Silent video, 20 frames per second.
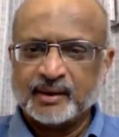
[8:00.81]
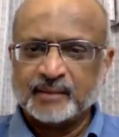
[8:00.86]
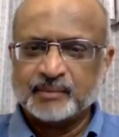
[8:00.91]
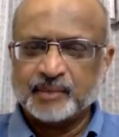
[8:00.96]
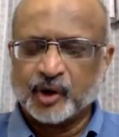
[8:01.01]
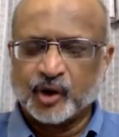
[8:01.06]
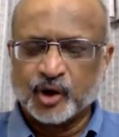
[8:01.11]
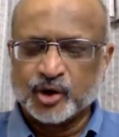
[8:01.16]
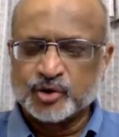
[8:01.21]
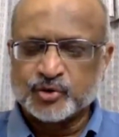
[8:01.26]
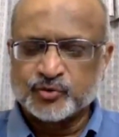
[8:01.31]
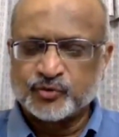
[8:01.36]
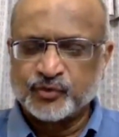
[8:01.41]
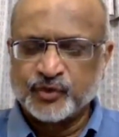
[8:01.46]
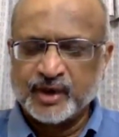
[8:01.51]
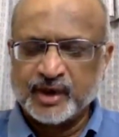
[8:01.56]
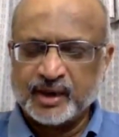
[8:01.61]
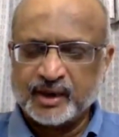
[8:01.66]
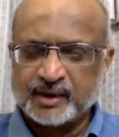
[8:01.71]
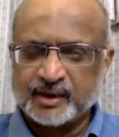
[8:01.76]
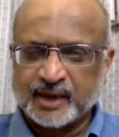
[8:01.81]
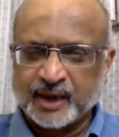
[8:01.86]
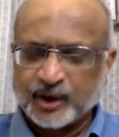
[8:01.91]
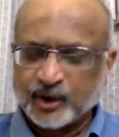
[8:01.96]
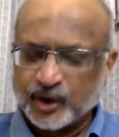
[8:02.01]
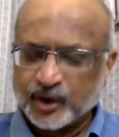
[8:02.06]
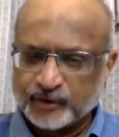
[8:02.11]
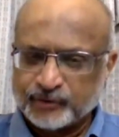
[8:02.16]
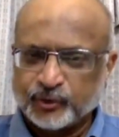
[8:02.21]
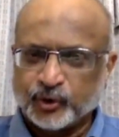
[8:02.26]
because we
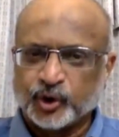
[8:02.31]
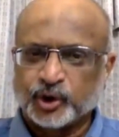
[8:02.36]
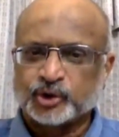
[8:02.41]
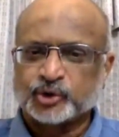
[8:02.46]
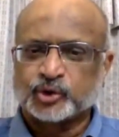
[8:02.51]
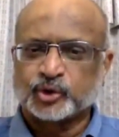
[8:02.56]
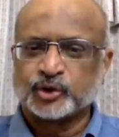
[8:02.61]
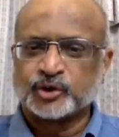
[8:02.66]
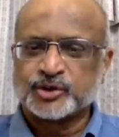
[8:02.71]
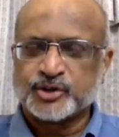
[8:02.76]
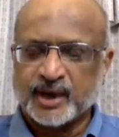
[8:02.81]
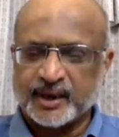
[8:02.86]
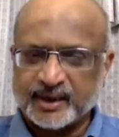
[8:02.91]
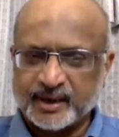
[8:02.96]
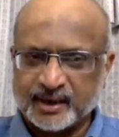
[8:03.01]
cannot afford to throw the China